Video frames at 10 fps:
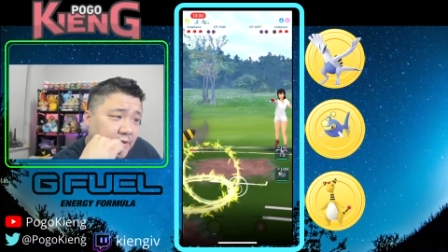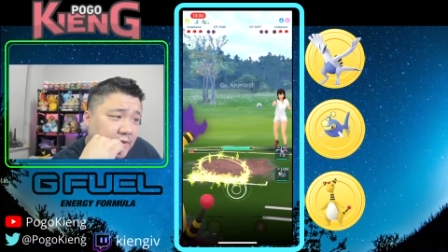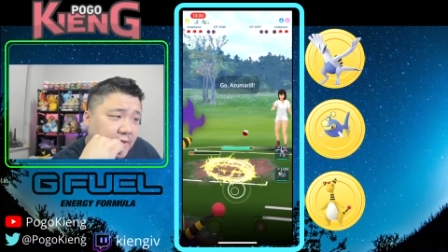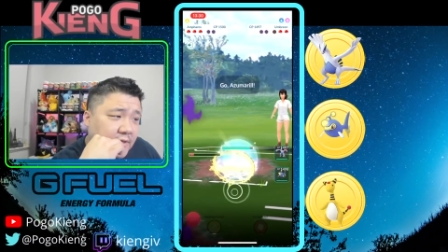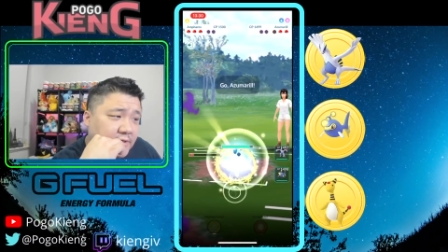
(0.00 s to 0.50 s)
Are
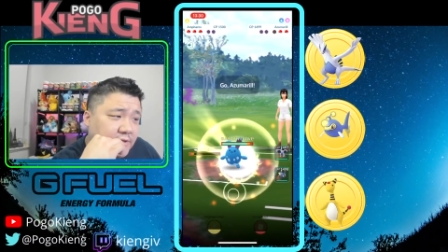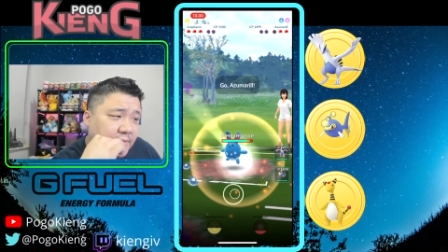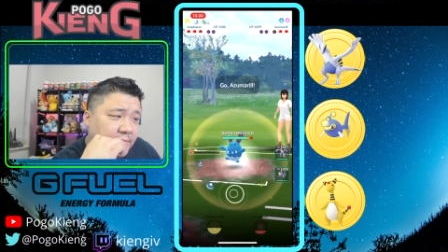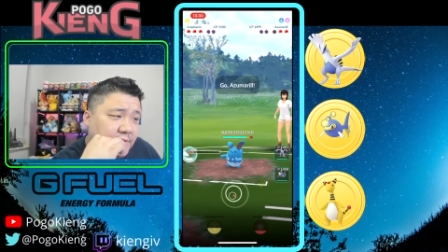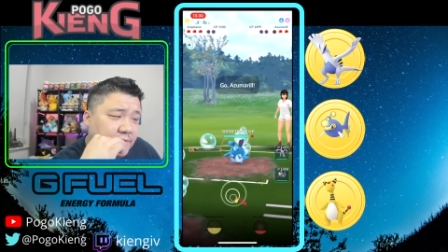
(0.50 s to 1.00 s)
they actually
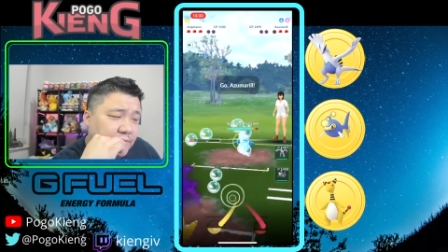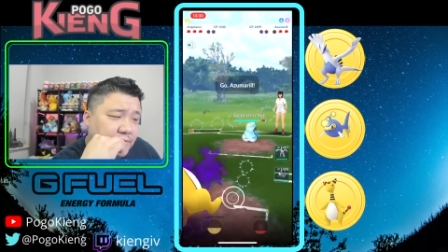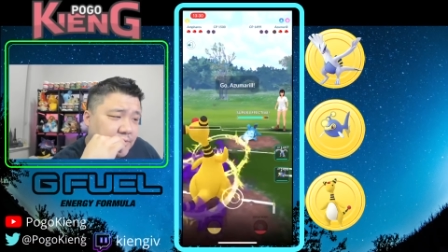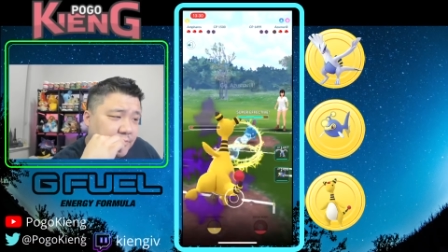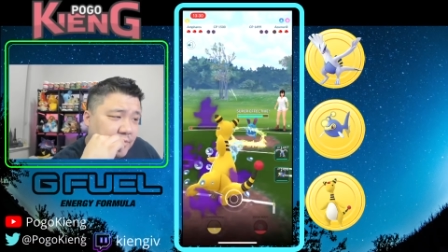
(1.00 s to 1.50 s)
coming into
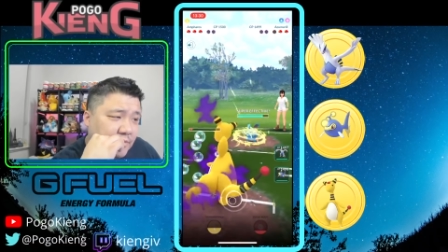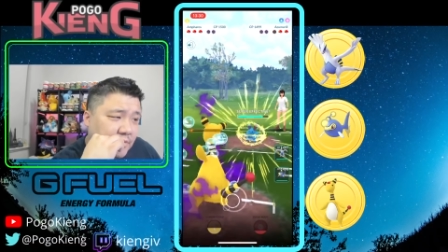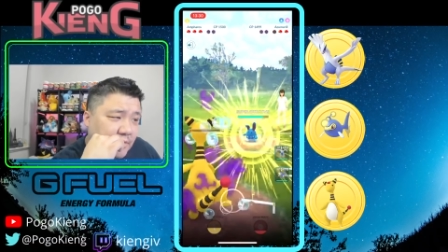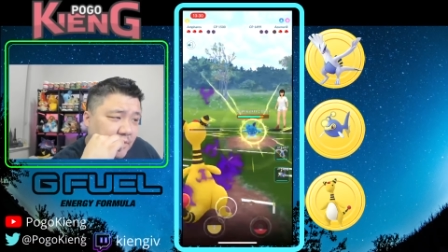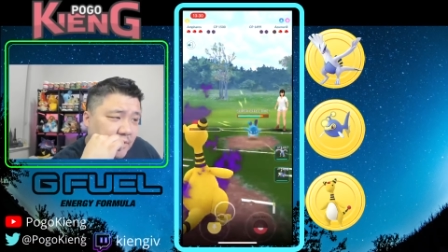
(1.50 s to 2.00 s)
Azumarill?
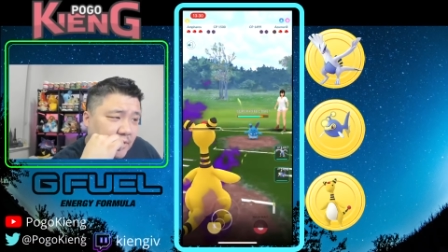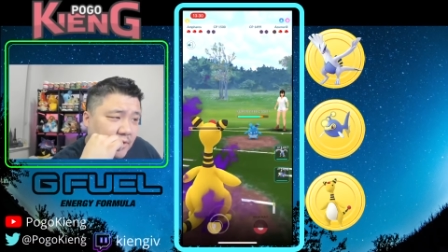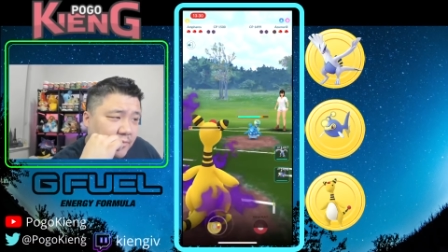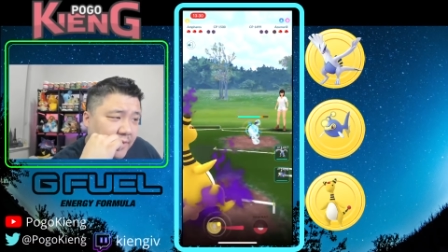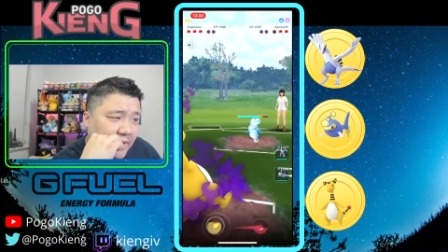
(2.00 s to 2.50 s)

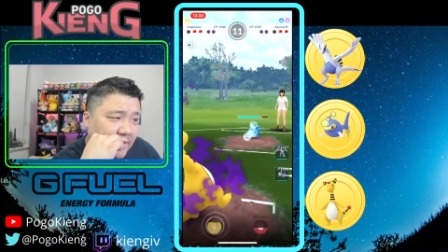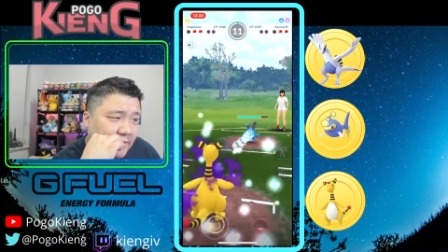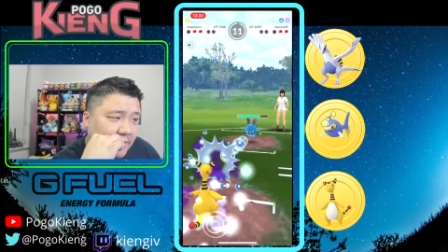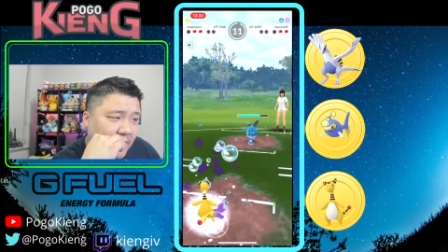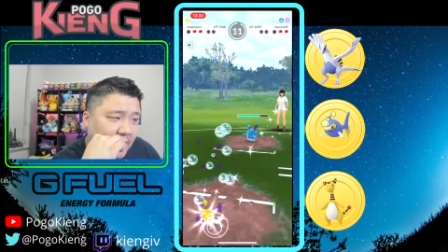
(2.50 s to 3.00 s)
Oh man,
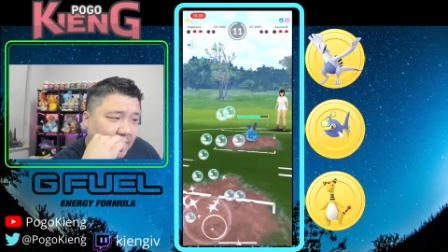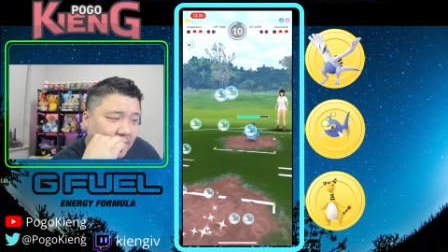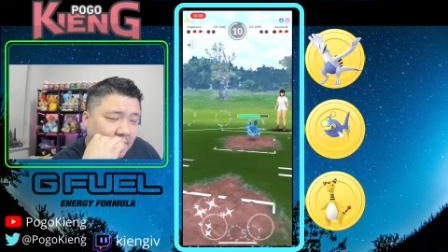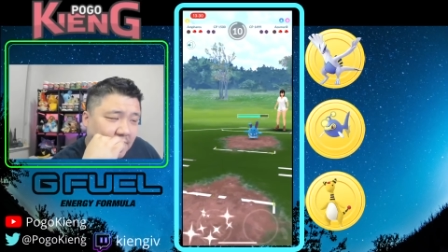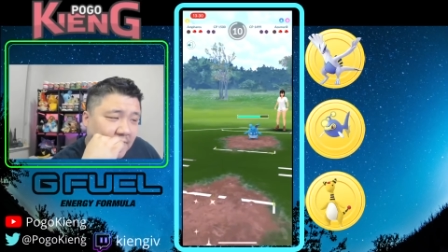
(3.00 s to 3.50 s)
okay.
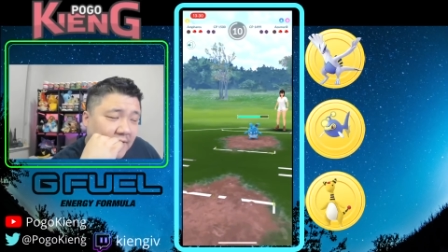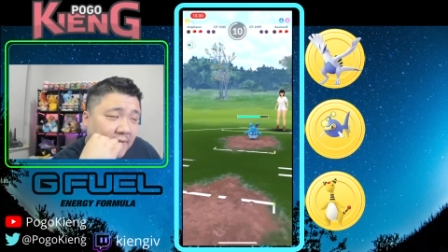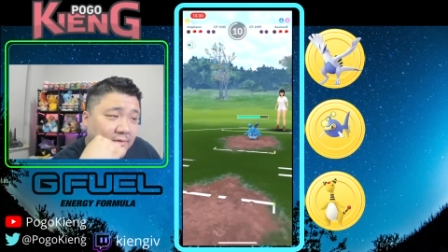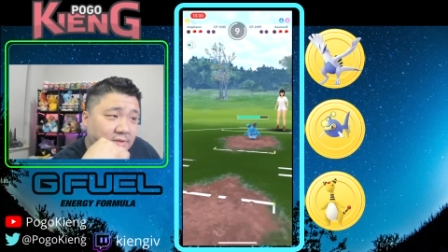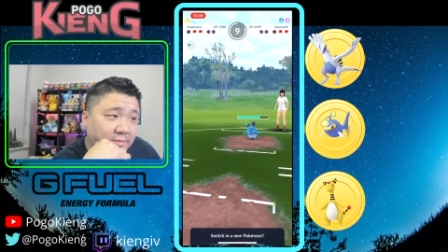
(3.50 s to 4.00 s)
Not
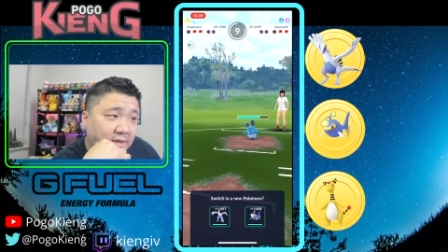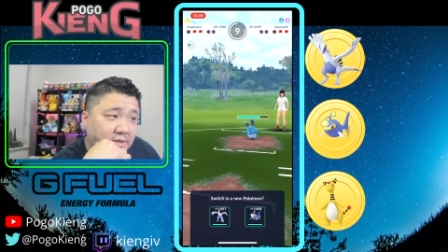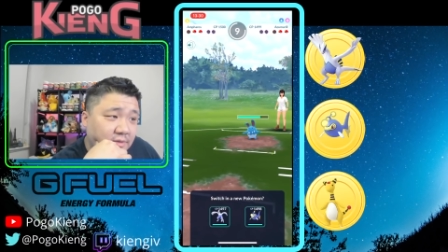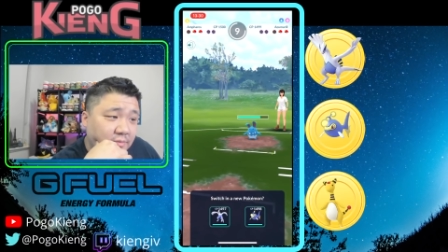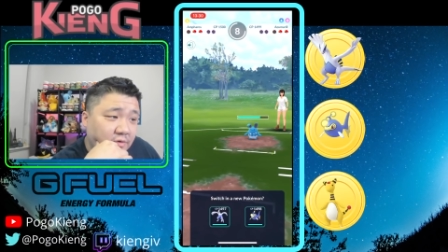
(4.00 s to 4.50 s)
able to make it
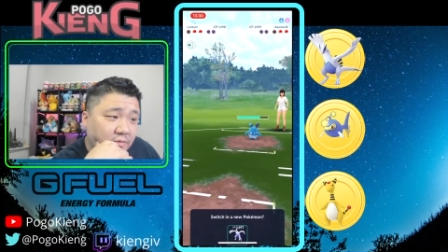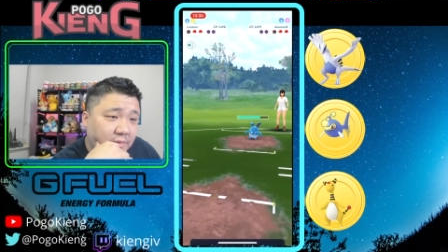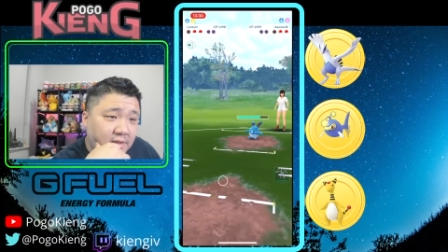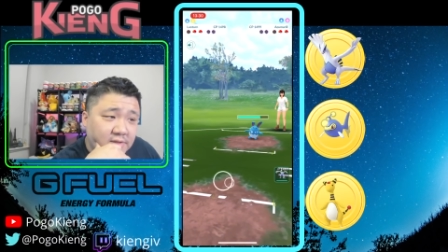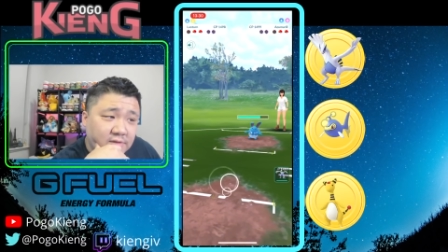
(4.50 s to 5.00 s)
to the move,
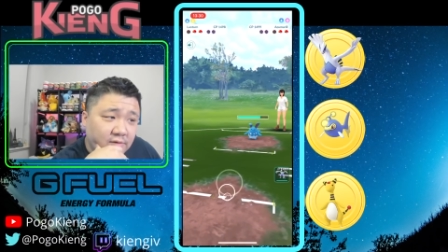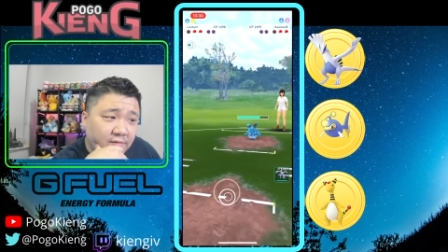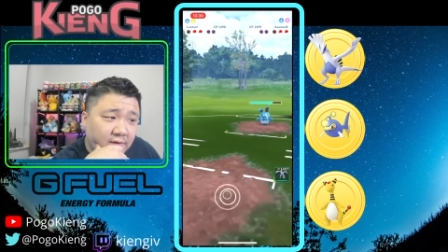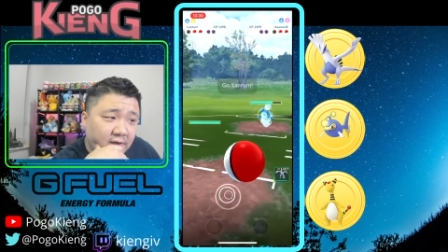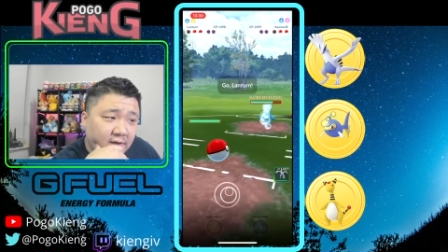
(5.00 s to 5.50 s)
but it's totally
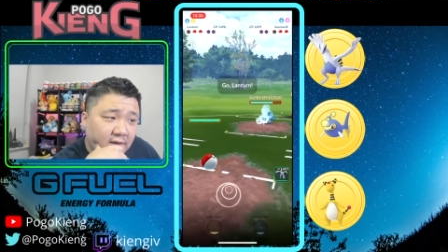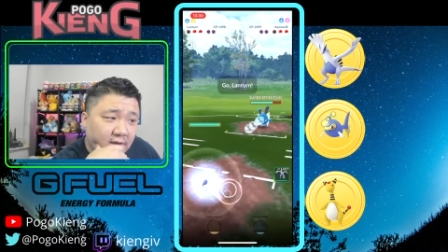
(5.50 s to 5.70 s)
fine.